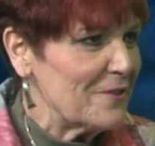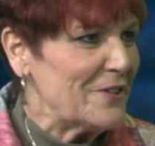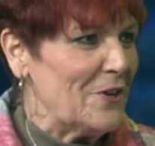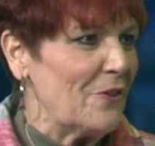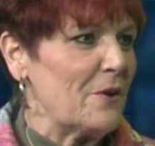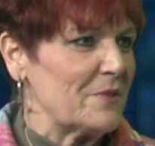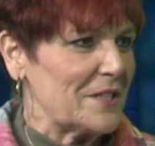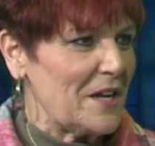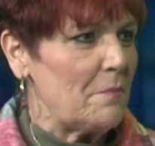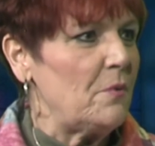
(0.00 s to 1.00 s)
There was a
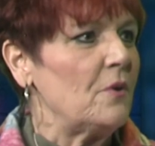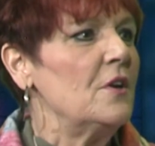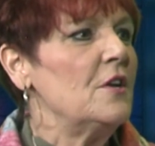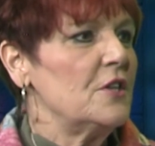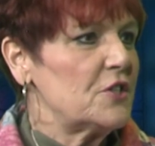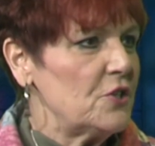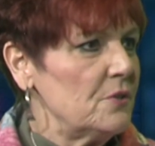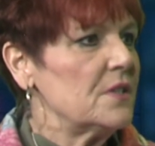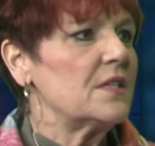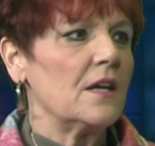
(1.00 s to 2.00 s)
couple
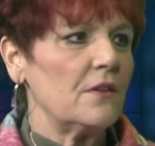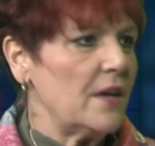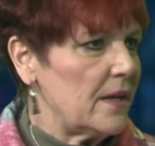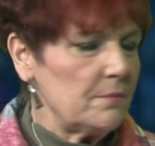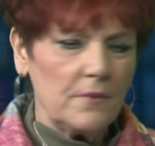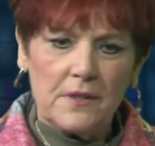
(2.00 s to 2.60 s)
students there that